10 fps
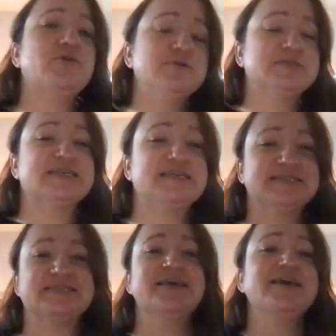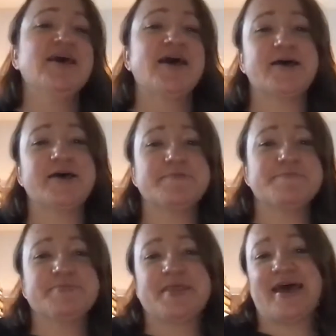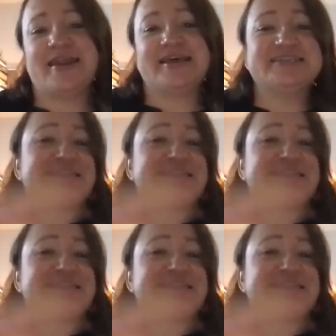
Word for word: courses hmm. um, and i said